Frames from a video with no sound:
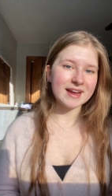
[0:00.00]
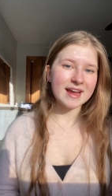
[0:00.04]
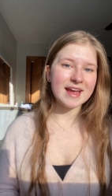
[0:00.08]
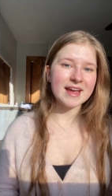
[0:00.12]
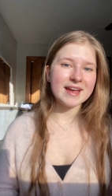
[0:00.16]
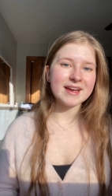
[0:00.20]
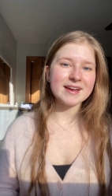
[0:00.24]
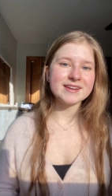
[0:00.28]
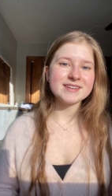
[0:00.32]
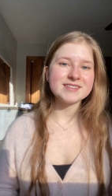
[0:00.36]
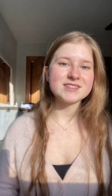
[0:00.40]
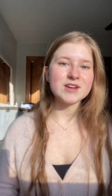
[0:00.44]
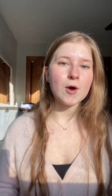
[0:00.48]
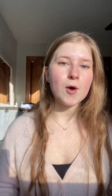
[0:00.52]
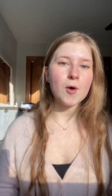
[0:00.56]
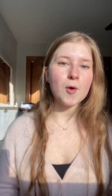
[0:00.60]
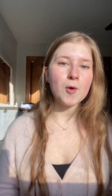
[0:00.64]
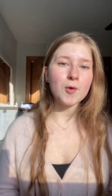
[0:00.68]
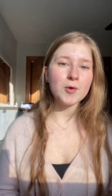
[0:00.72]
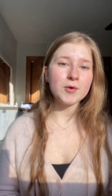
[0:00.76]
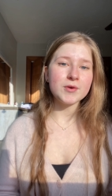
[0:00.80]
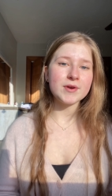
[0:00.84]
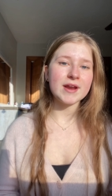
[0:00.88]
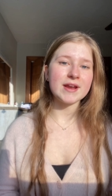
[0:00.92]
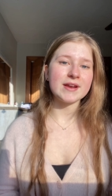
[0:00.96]
and
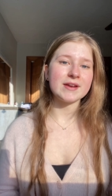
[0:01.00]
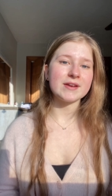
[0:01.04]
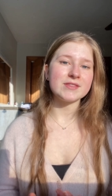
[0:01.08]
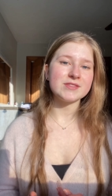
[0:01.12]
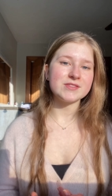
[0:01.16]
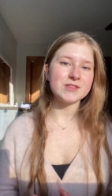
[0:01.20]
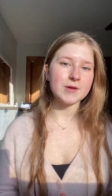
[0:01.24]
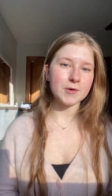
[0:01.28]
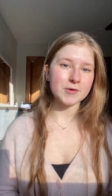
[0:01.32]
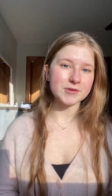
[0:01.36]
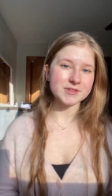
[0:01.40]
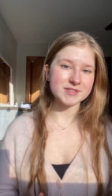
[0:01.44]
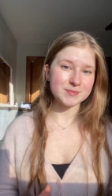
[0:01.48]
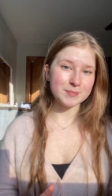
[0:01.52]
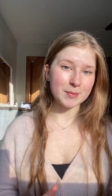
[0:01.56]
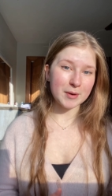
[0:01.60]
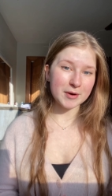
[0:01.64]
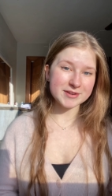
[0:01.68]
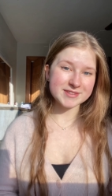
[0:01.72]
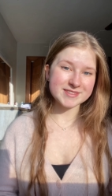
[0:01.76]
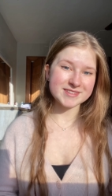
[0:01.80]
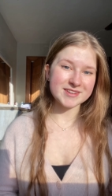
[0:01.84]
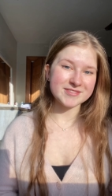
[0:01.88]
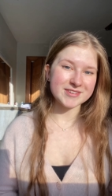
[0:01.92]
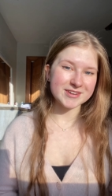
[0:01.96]
owning those
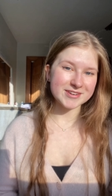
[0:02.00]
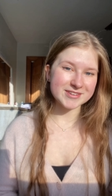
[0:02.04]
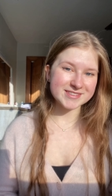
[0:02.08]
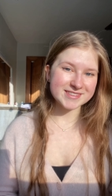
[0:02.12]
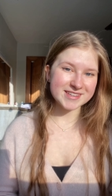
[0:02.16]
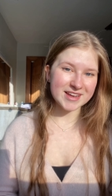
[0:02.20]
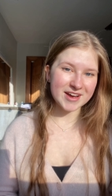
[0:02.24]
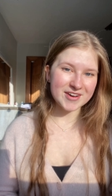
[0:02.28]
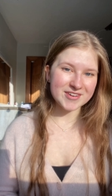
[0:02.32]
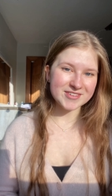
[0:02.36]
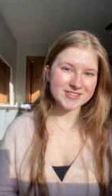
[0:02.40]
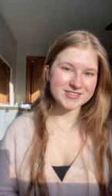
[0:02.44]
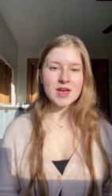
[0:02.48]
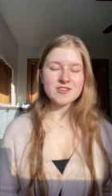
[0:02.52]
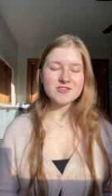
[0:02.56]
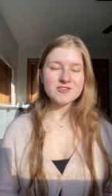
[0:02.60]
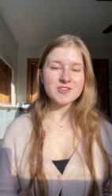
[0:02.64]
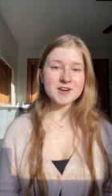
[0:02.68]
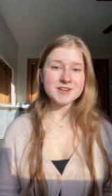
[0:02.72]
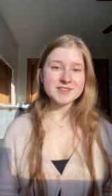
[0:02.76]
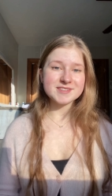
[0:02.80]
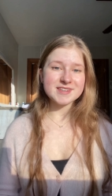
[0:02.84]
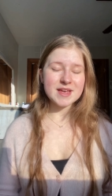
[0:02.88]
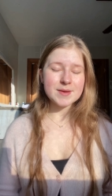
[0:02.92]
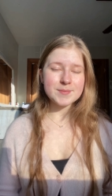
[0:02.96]
parts of yourself. For
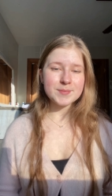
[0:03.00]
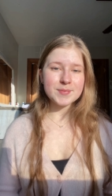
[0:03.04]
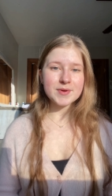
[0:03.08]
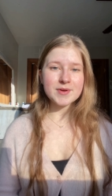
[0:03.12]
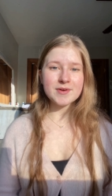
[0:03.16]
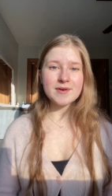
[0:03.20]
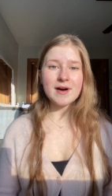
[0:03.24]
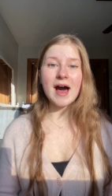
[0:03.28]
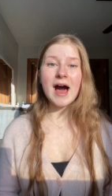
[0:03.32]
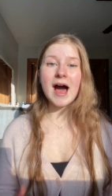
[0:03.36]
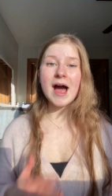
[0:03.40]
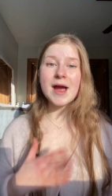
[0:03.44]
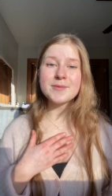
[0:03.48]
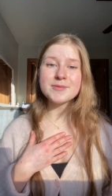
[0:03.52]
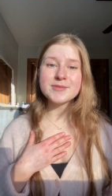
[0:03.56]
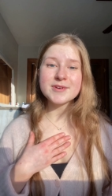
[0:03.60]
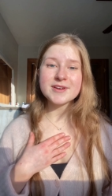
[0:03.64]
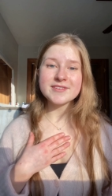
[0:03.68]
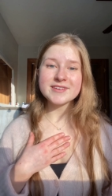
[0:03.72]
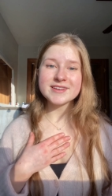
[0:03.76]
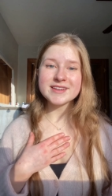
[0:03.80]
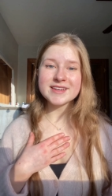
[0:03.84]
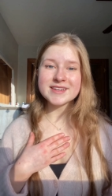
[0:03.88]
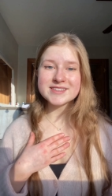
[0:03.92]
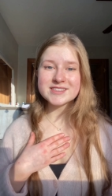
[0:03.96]
example, I'm
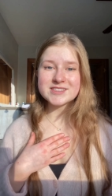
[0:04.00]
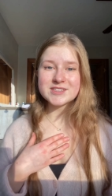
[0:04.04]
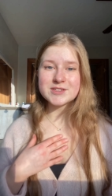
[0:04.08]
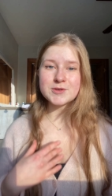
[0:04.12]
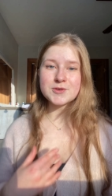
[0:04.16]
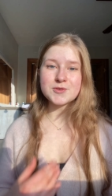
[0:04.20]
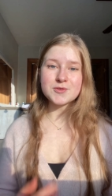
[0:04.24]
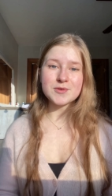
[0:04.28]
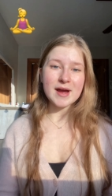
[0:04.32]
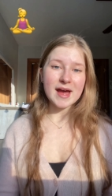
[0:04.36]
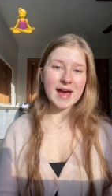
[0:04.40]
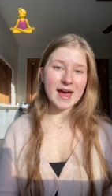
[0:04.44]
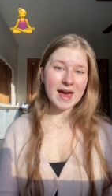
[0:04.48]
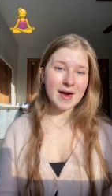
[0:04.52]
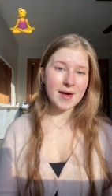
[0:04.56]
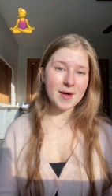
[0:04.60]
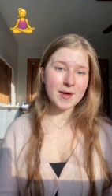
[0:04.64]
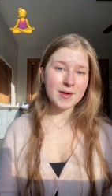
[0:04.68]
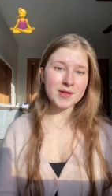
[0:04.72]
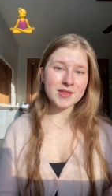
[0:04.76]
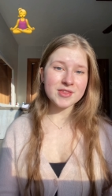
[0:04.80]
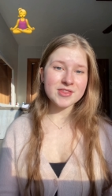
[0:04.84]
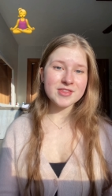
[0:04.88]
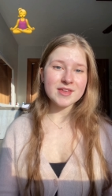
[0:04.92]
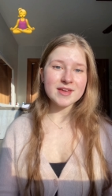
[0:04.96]
really into
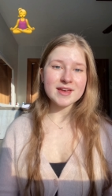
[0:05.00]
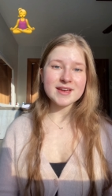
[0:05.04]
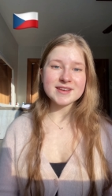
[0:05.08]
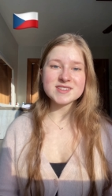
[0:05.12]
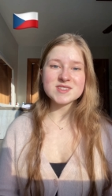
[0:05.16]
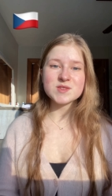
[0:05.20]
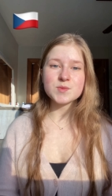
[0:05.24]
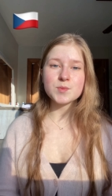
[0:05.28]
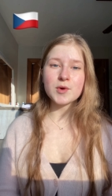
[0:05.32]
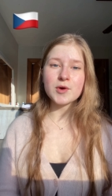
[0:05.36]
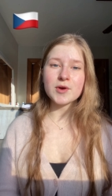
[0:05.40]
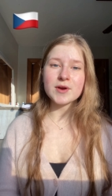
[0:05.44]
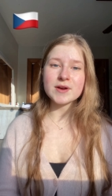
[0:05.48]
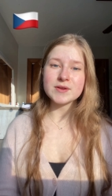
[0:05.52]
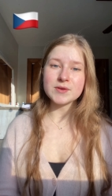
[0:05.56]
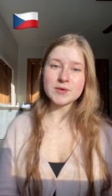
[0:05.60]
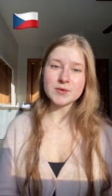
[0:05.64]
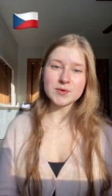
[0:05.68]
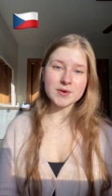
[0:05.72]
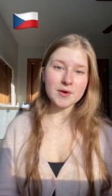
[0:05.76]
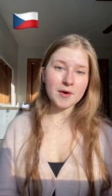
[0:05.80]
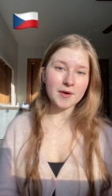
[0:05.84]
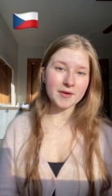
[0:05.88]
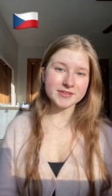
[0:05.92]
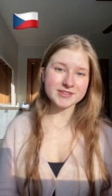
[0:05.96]
health, exploring new
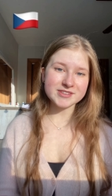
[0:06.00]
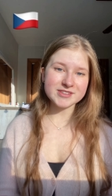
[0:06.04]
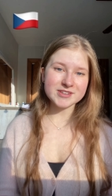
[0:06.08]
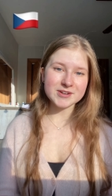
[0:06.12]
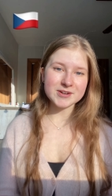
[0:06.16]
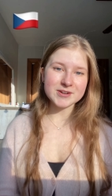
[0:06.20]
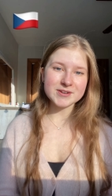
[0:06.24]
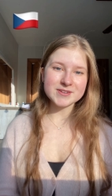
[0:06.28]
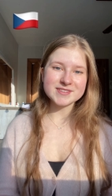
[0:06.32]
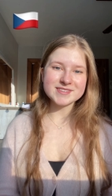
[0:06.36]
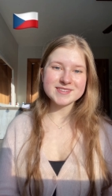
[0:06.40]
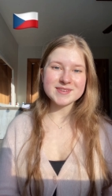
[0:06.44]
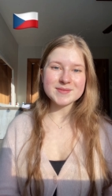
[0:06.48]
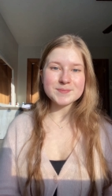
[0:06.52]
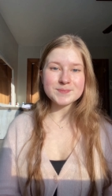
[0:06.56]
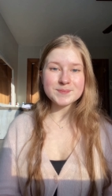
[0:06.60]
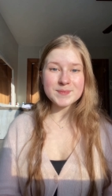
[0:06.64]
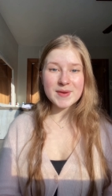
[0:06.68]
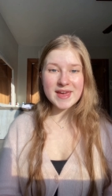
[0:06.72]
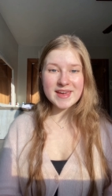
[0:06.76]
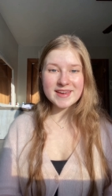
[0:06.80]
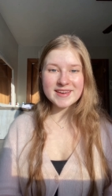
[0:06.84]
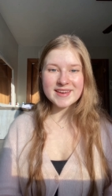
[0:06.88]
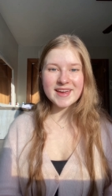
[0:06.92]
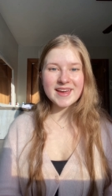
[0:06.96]
cultures,
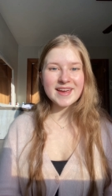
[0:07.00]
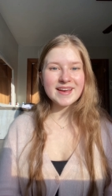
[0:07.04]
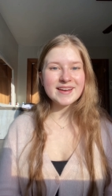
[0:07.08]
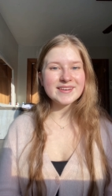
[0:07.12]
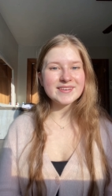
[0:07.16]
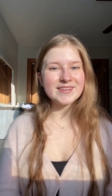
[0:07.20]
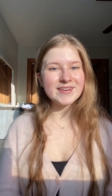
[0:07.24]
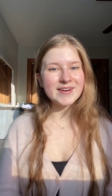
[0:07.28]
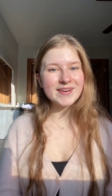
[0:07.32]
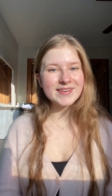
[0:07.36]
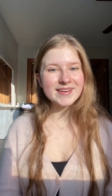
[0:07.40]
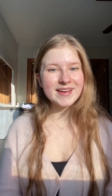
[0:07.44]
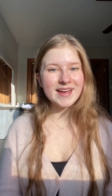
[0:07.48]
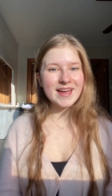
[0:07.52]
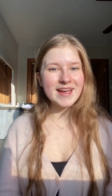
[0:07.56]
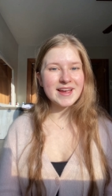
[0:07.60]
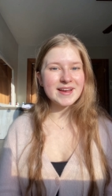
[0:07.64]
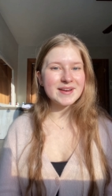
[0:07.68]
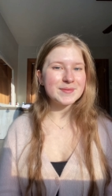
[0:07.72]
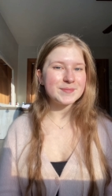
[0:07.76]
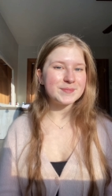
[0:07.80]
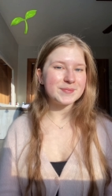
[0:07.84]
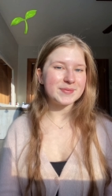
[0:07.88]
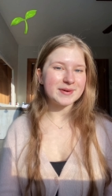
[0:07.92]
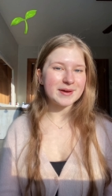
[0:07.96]
baking,
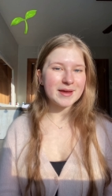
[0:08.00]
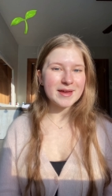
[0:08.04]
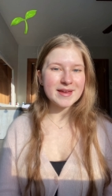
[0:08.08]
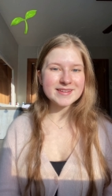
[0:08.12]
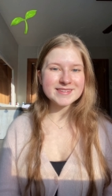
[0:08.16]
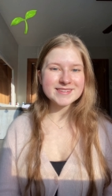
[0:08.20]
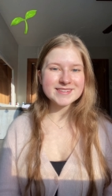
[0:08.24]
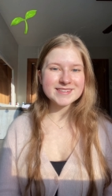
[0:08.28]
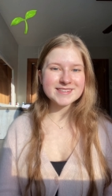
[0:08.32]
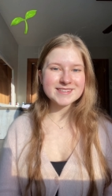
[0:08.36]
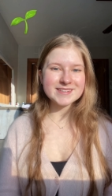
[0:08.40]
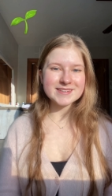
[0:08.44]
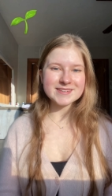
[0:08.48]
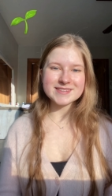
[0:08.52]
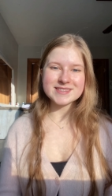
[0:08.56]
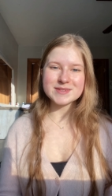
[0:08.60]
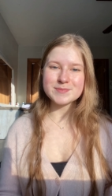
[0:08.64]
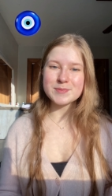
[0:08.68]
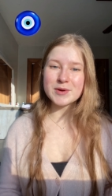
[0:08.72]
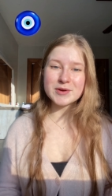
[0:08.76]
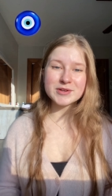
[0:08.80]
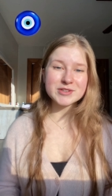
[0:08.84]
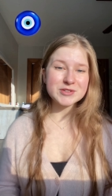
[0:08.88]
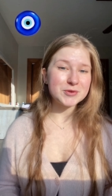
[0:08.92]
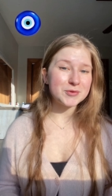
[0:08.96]
cooking, plants,
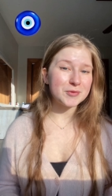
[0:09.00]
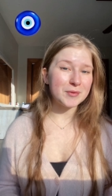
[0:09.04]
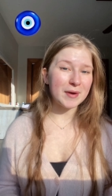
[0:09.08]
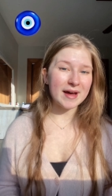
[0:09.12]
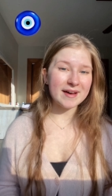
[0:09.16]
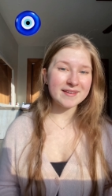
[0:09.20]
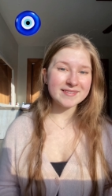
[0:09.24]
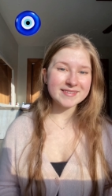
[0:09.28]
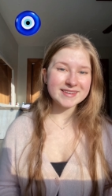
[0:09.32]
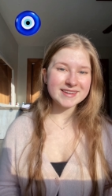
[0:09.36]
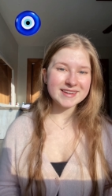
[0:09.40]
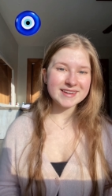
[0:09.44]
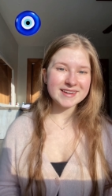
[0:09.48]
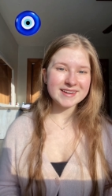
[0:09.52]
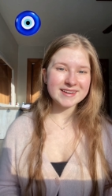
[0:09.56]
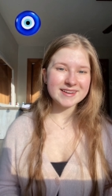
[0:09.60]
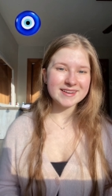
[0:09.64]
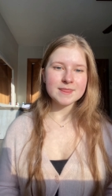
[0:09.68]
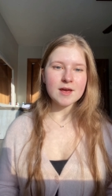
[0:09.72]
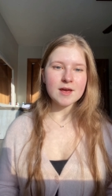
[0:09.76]
spirituality,